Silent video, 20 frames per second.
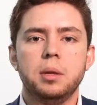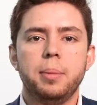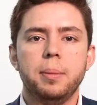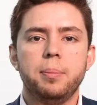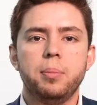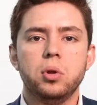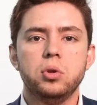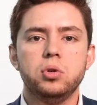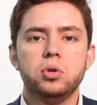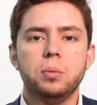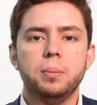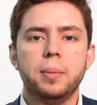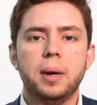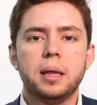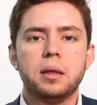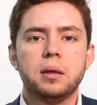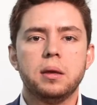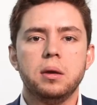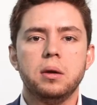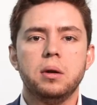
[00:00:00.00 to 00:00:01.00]
the people you
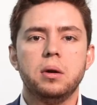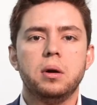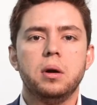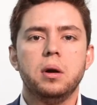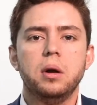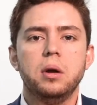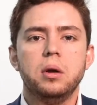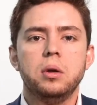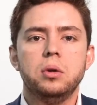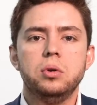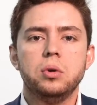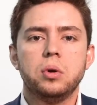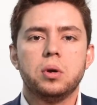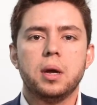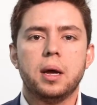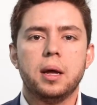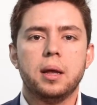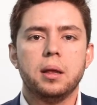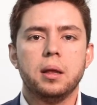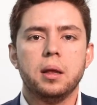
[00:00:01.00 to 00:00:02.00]
met here you
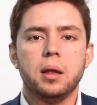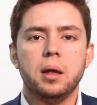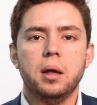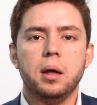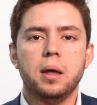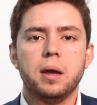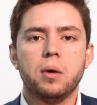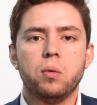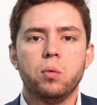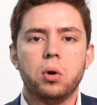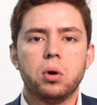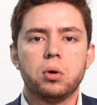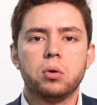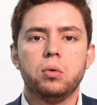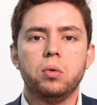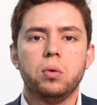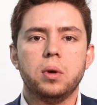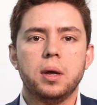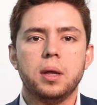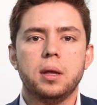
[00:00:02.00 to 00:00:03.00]
can then work
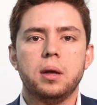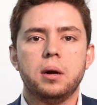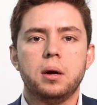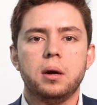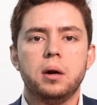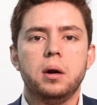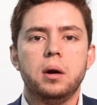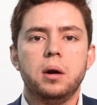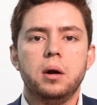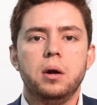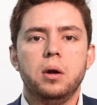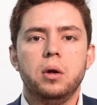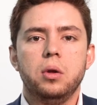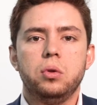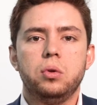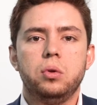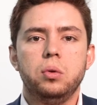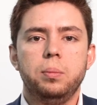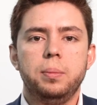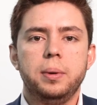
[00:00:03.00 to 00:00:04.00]
together
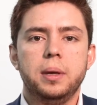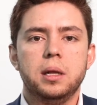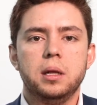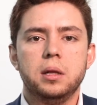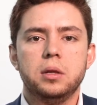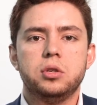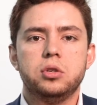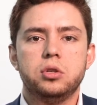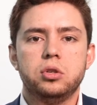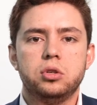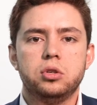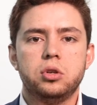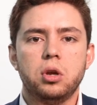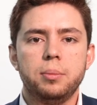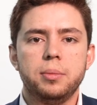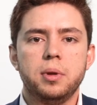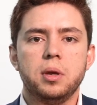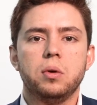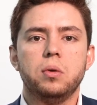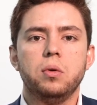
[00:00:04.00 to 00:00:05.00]
to build
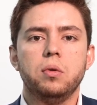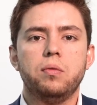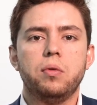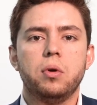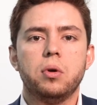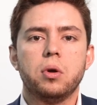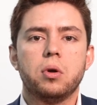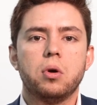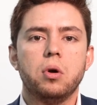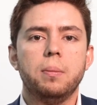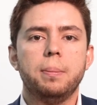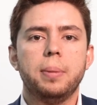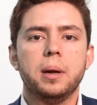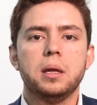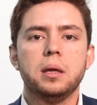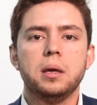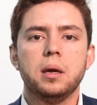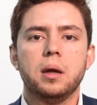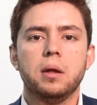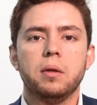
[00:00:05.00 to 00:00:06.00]
something good for the
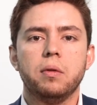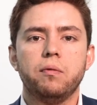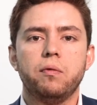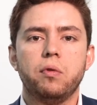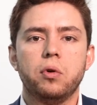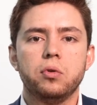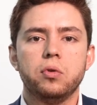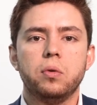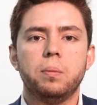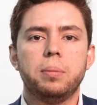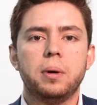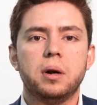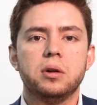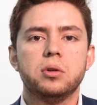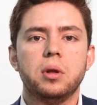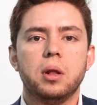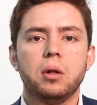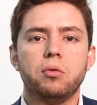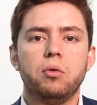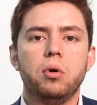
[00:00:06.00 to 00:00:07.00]
company and for your
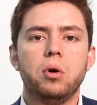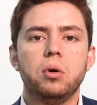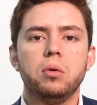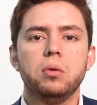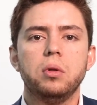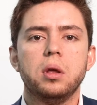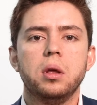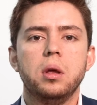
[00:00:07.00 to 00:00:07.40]
personal growth